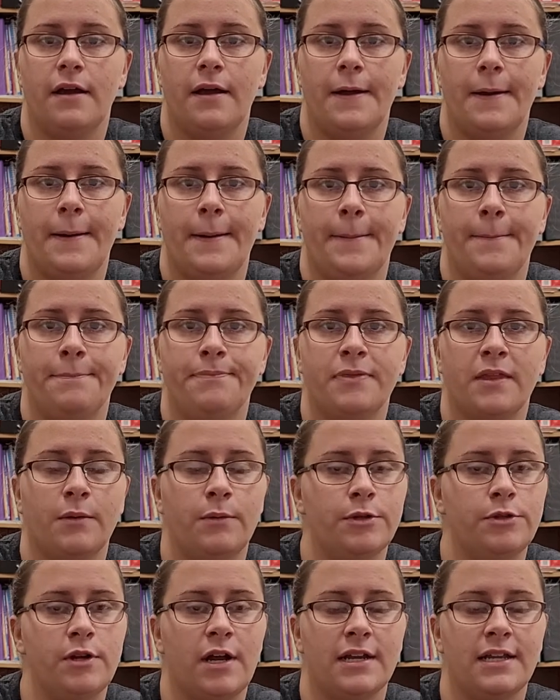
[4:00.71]
Um,
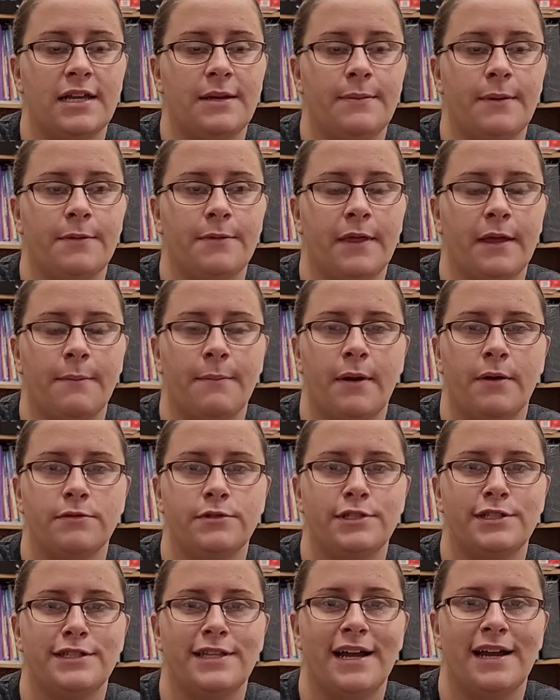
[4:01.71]
we try to keep everything
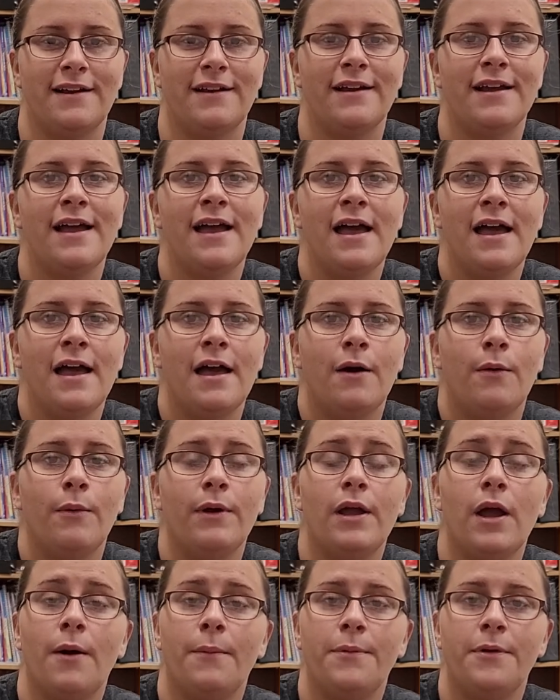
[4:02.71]
posted there.
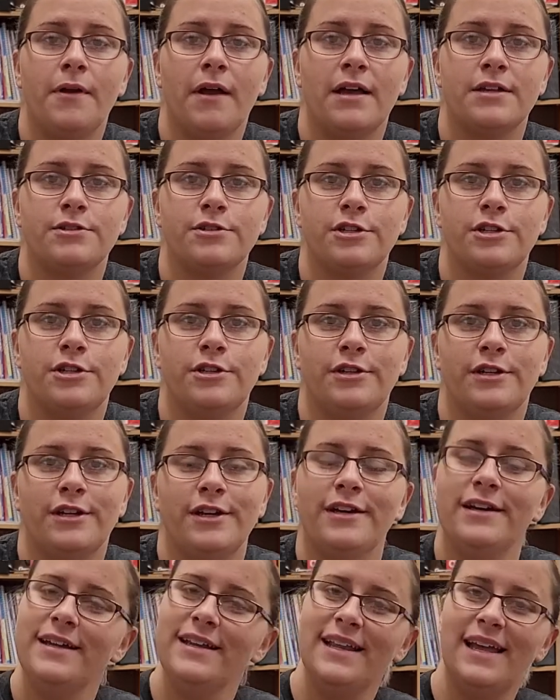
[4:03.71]
We hope you guys are doing
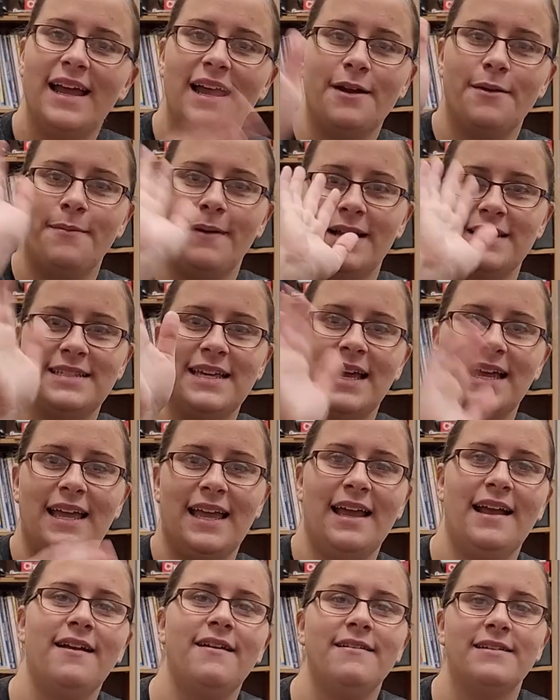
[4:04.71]
good. Everybody take
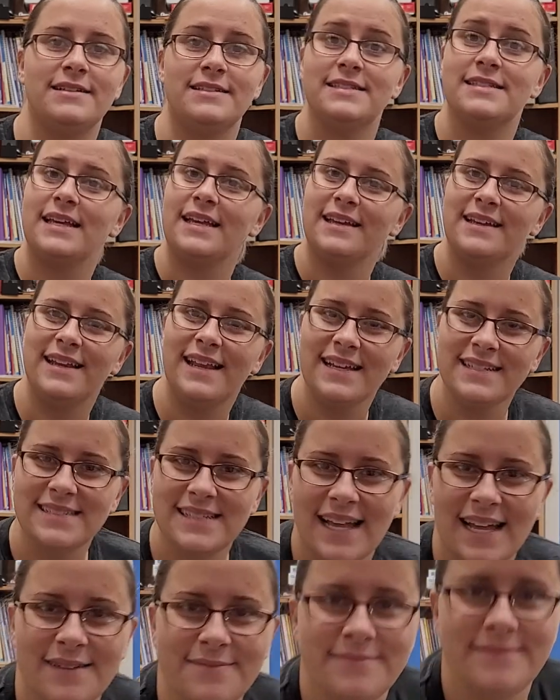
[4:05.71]
care, and see you next
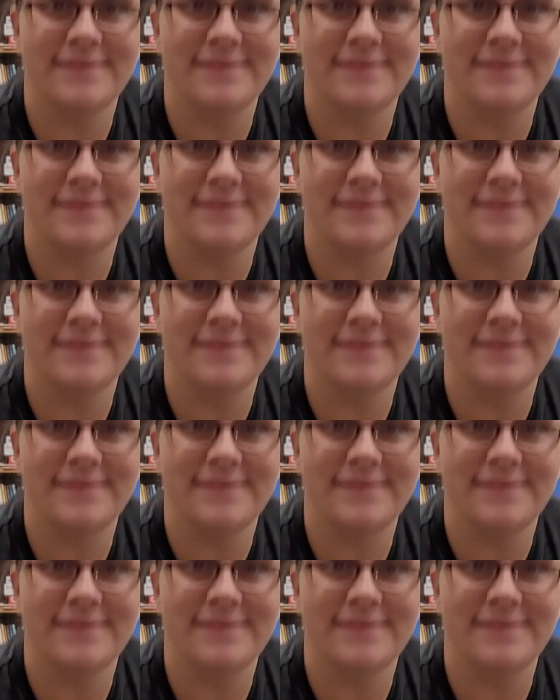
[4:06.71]
time.